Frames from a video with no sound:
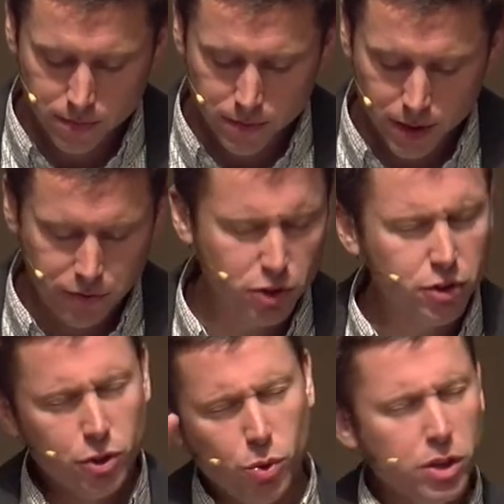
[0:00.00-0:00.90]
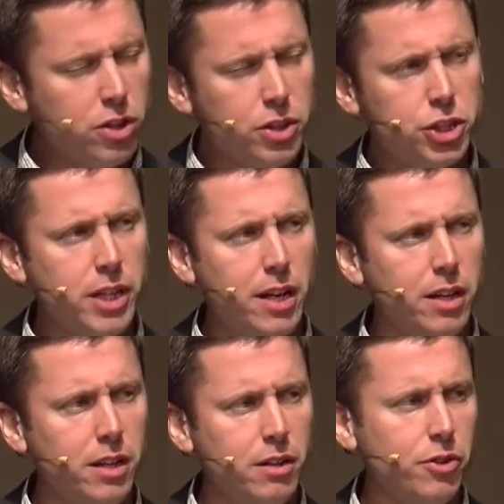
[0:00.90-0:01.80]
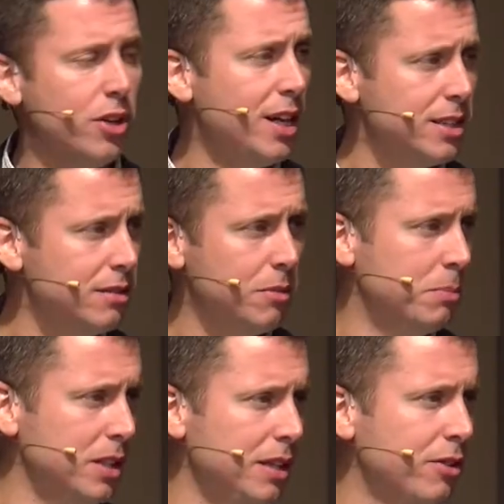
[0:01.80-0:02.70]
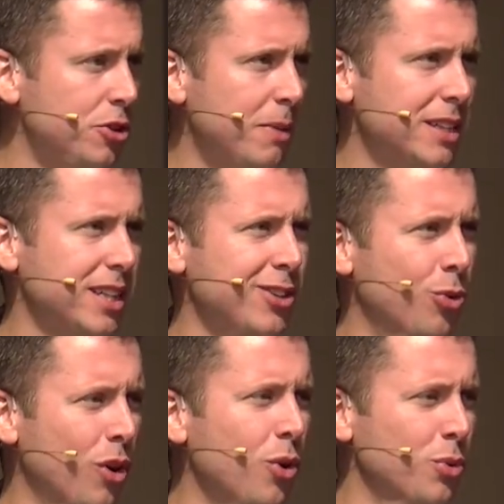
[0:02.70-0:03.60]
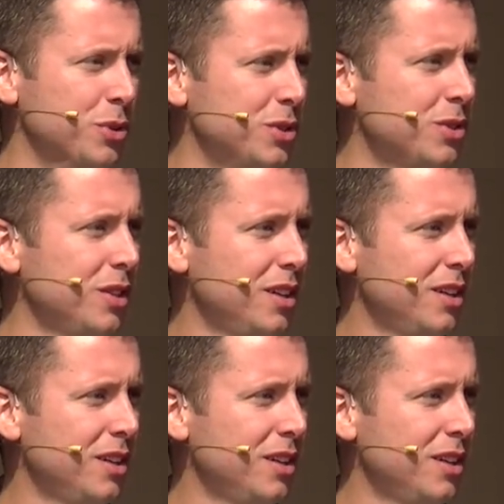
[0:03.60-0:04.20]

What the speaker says: If you're newer to Christianity, if you're not a believer, you might say, gross.